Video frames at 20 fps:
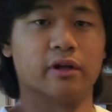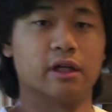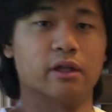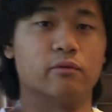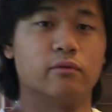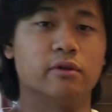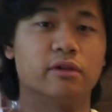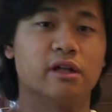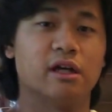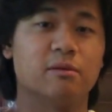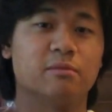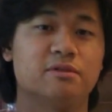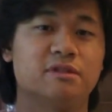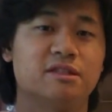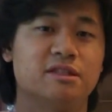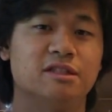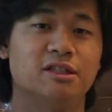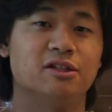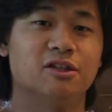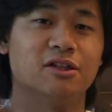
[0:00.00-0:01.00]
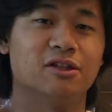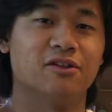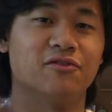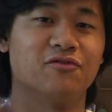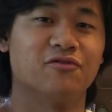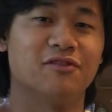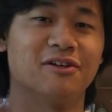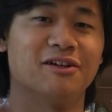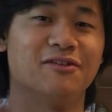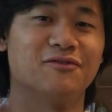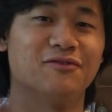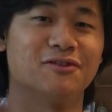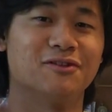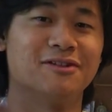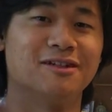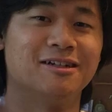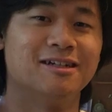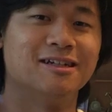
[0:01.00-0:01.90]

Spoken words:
It really helps seal in the flavor.